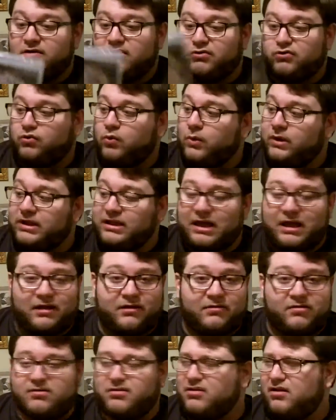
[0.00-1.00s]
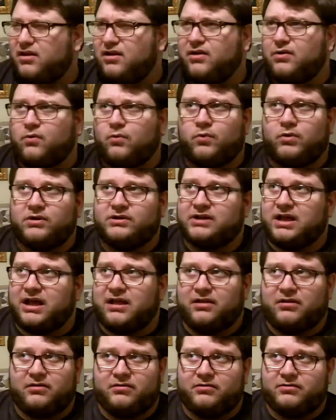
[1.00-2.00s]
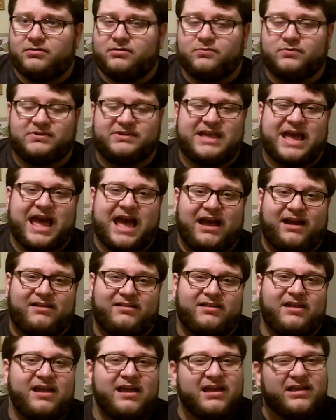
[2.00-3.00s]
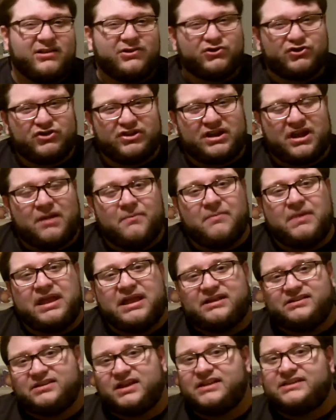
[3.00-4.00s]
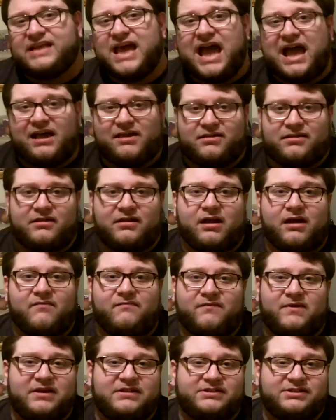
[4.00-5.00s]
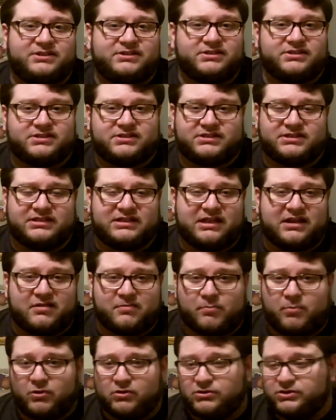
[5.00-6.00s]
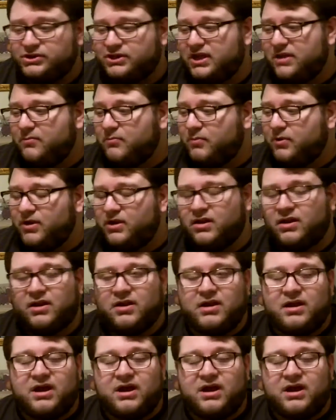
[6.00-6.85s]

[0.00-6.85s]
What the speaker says: So $20, $1 with tax. Usually I'm anti-tax at conventions because I think it's bullshit, but